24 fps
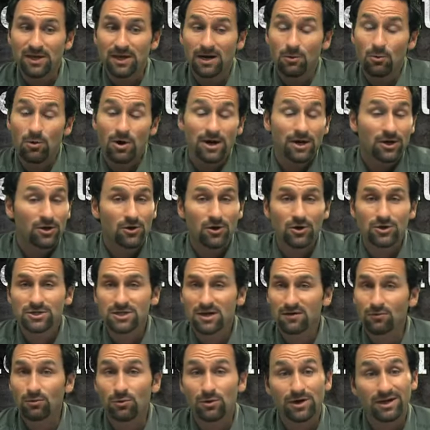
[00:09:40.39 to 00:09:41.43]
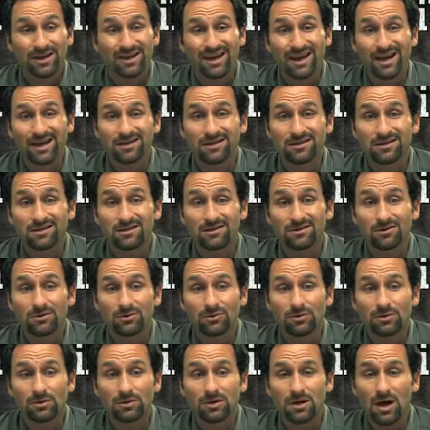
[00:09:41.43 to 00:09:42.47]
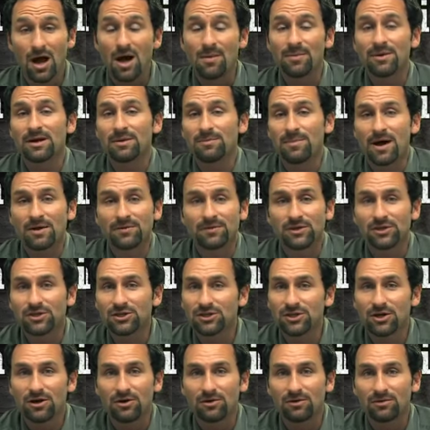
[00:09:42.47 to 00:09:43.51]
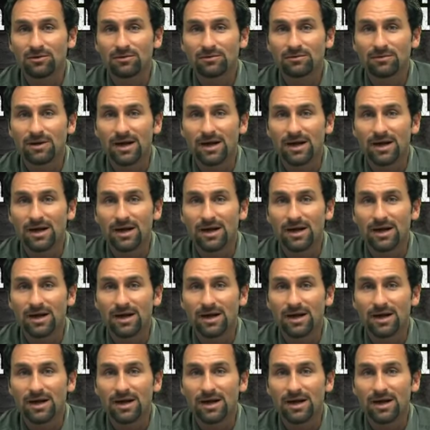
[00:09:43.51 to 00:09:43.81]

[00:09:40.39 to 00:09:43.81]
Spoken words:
And I want to encourage everyone again to comment about this show.